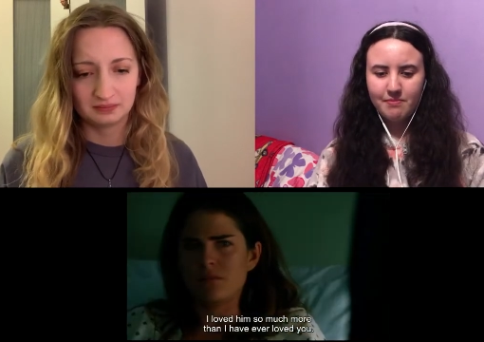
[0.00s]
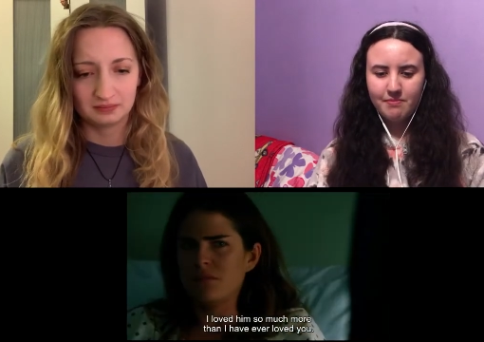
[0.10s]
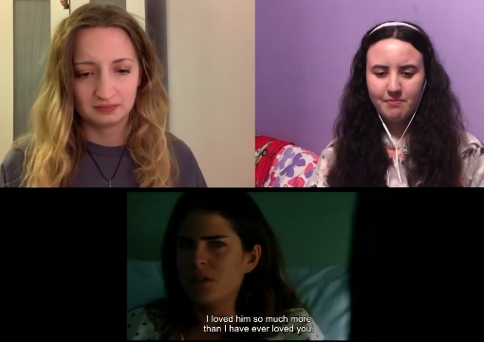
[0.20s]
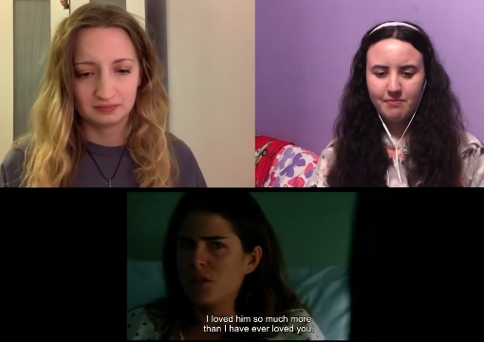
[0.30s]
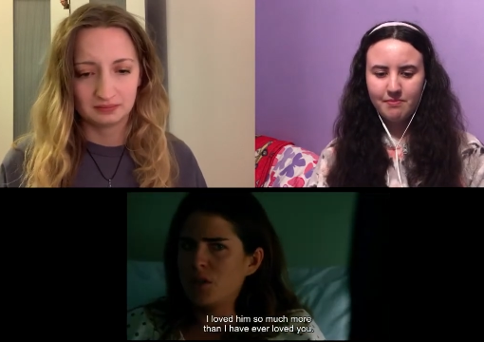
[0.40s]

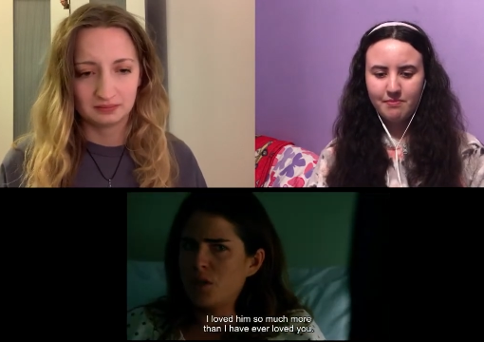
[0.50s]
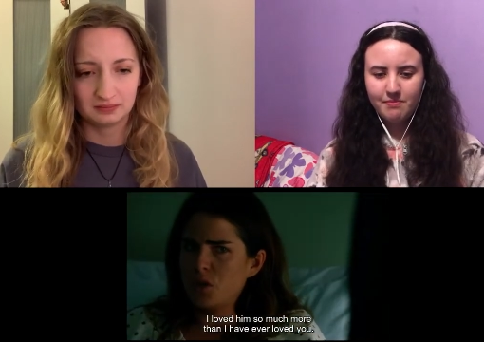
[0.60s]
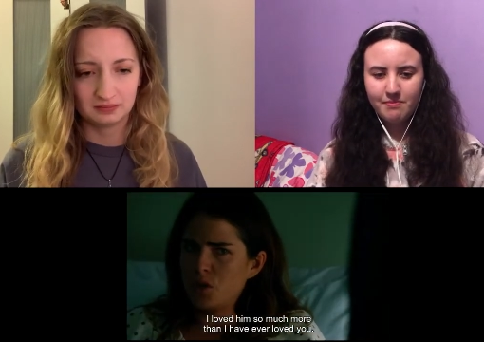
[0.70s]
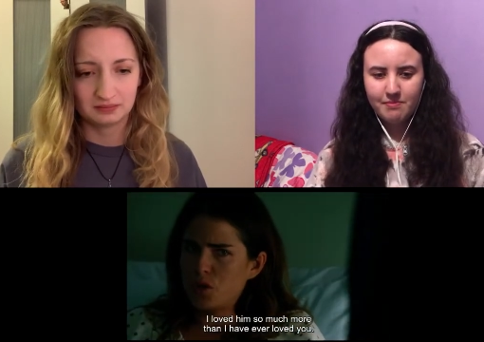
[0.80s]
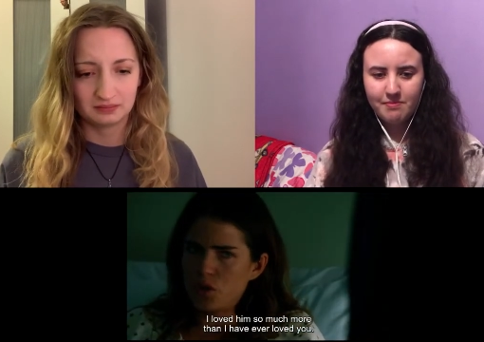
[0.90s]
Speaker 1: him
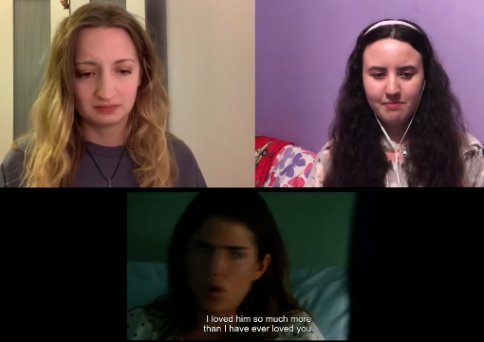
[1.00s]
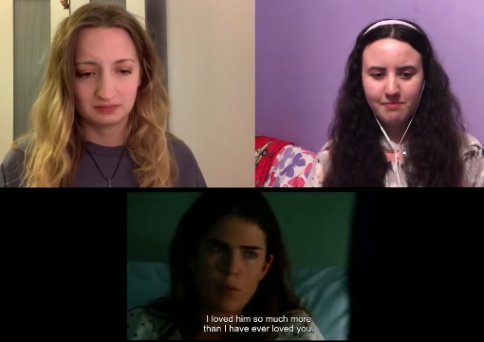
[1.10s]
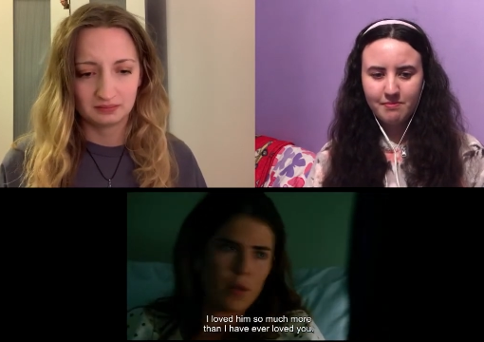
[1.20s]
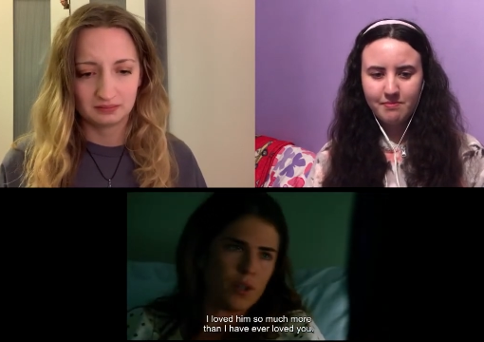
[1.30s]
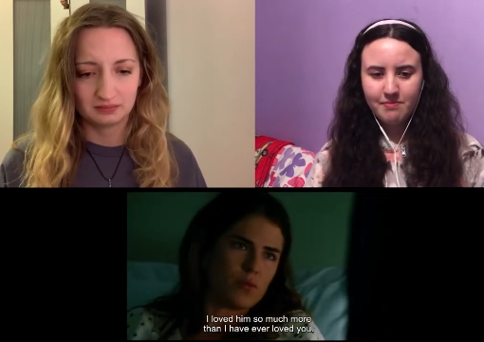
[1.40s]

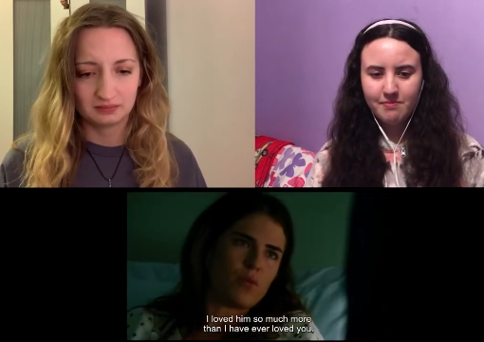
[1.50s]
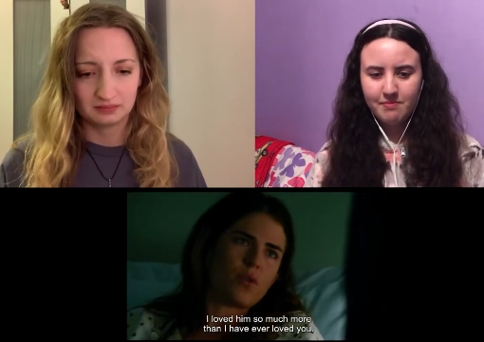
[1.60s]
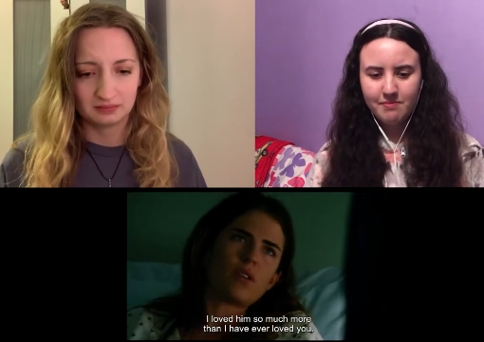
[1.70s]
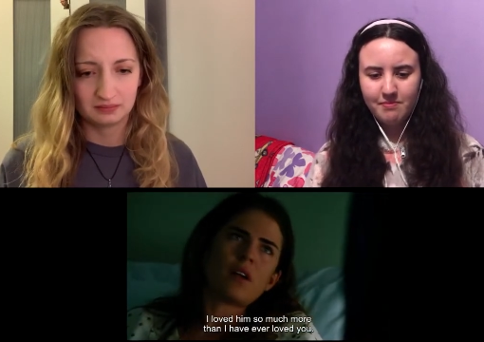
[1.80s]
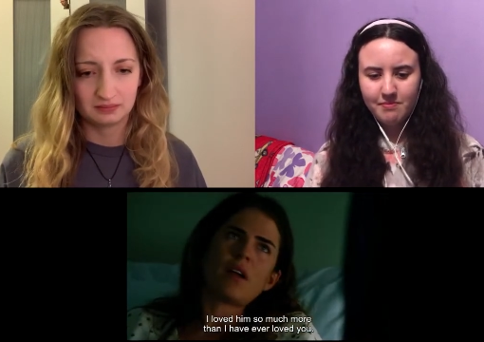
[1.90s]
so
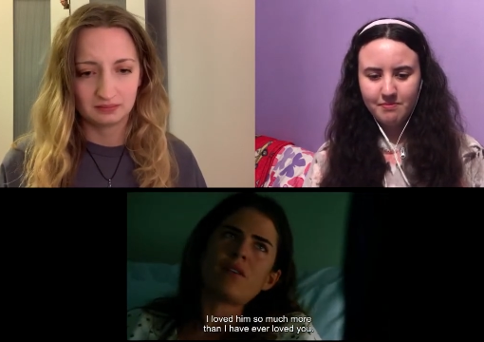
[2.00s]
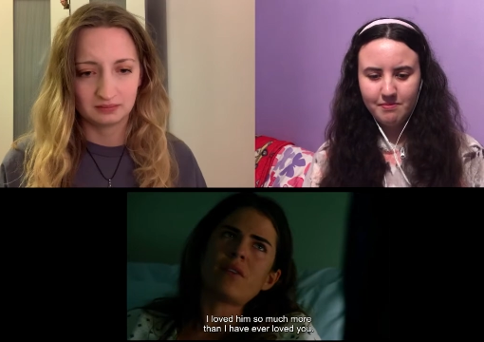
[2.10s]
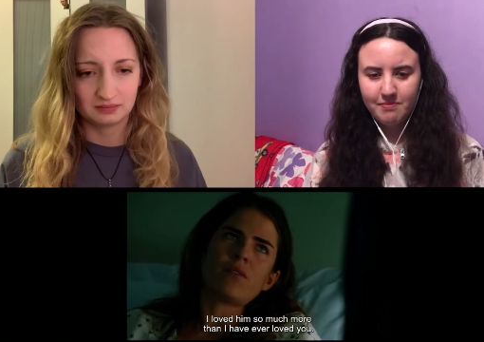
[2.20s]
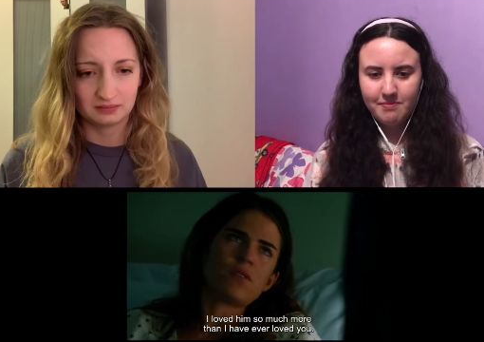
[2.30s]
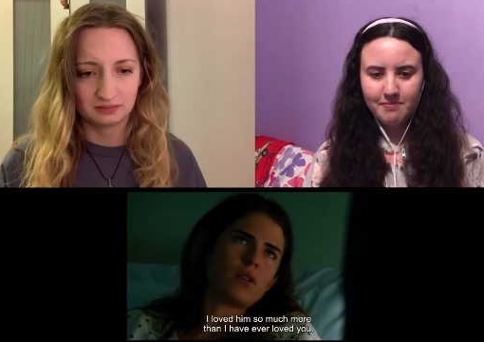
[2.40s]
much more than I
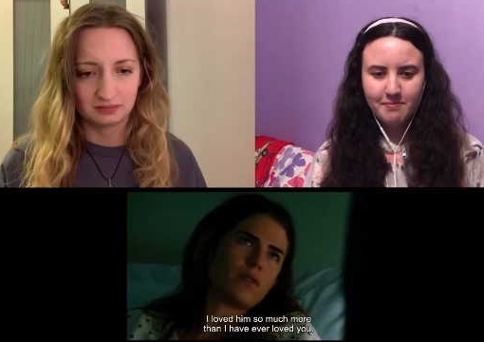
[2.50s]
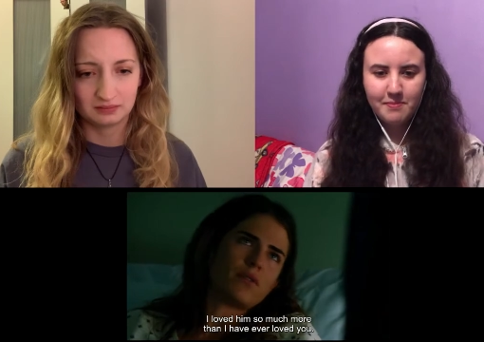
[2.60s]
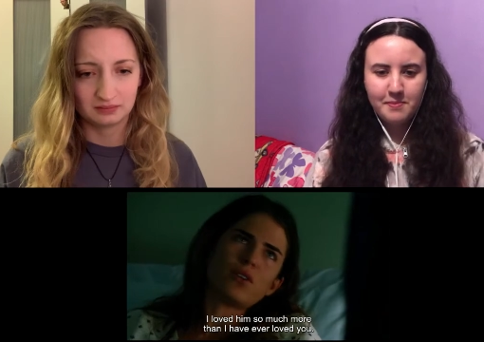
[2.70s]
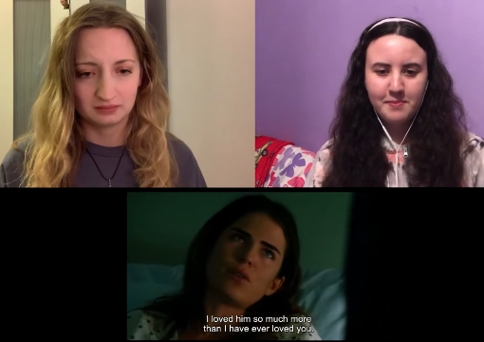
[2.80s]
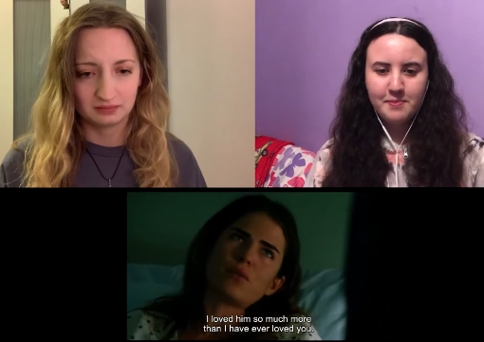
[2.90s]
have ever
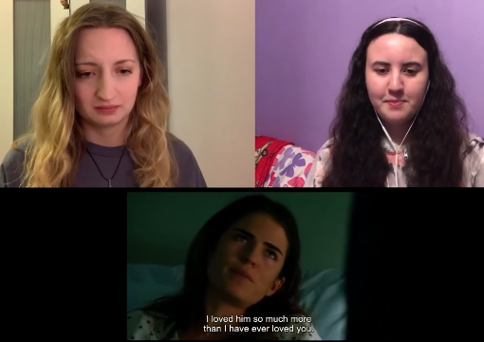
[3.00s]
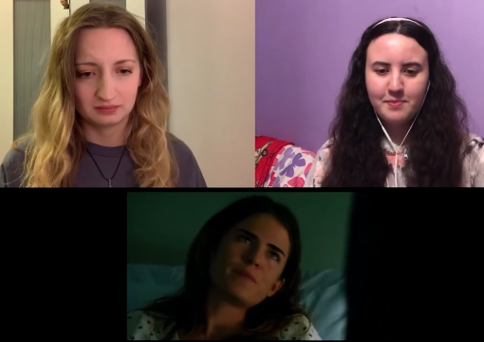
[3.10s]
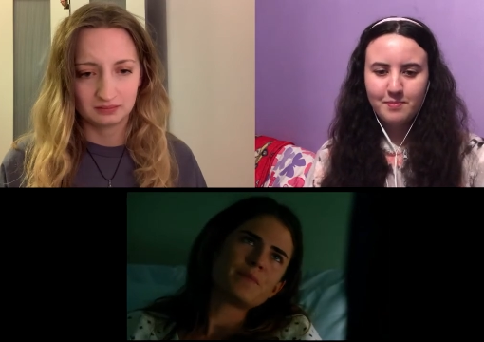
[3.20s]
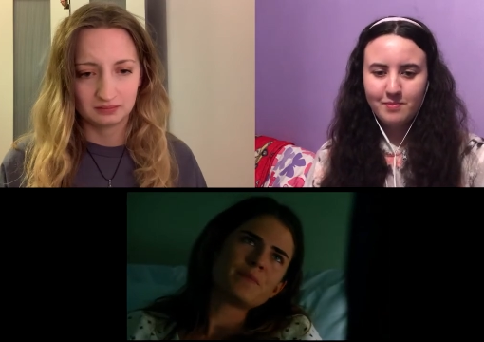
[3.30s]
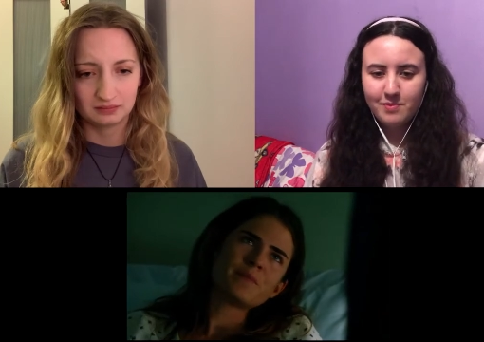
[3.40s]
loved you.
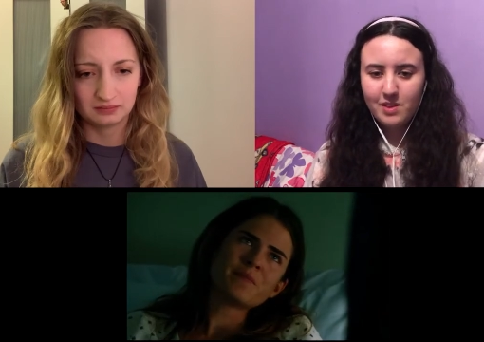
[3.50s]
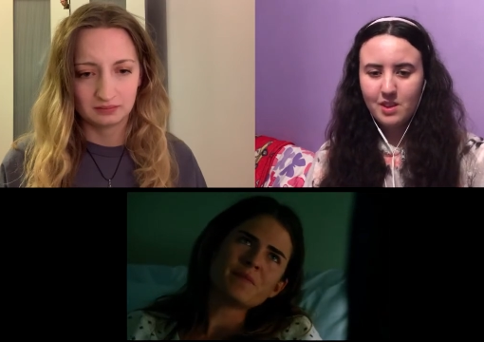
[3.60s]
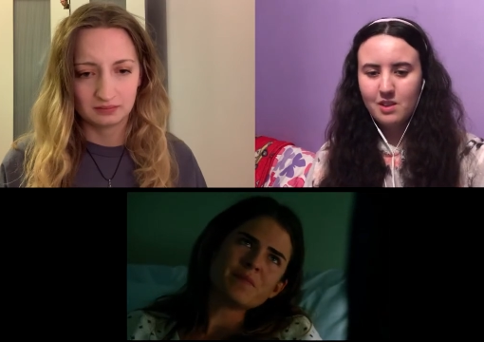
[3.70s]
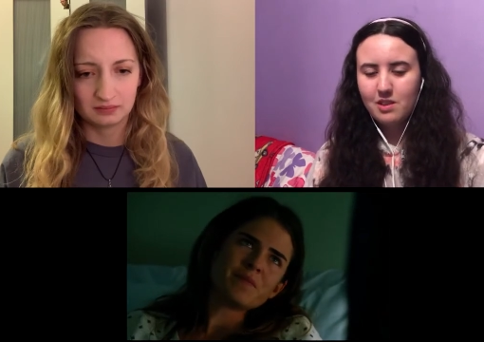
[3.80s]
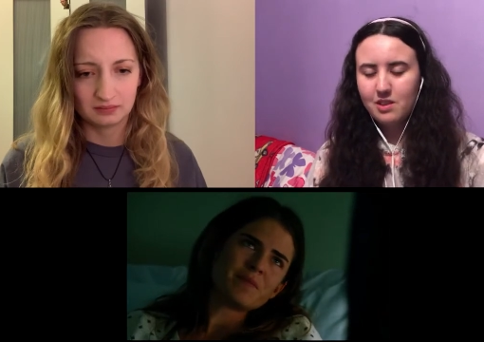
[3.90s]

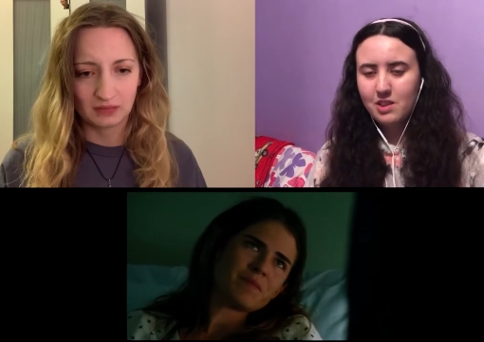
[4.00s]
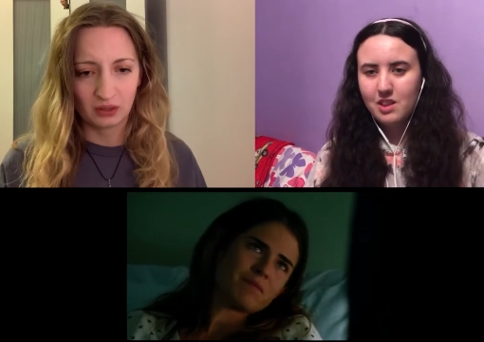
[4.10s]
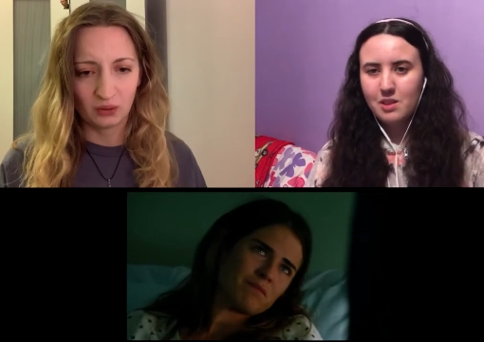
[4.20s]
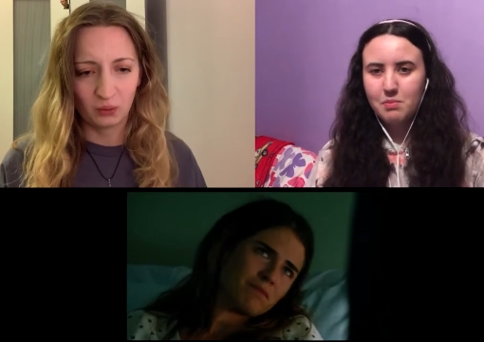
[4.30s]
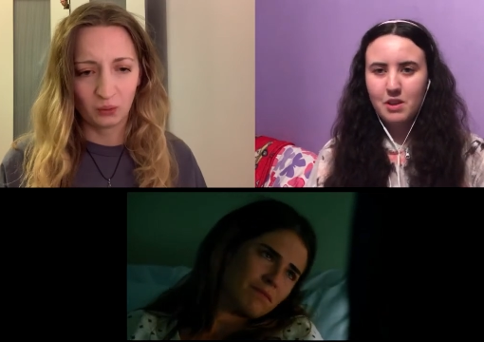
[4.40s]
Oh,
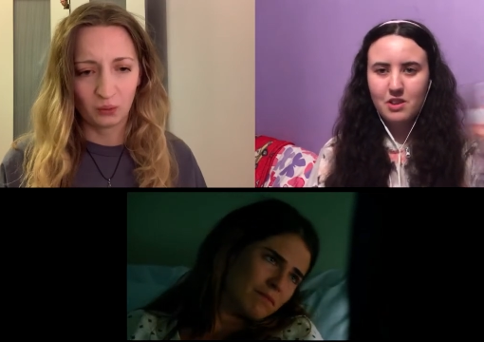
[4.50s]
she's oh.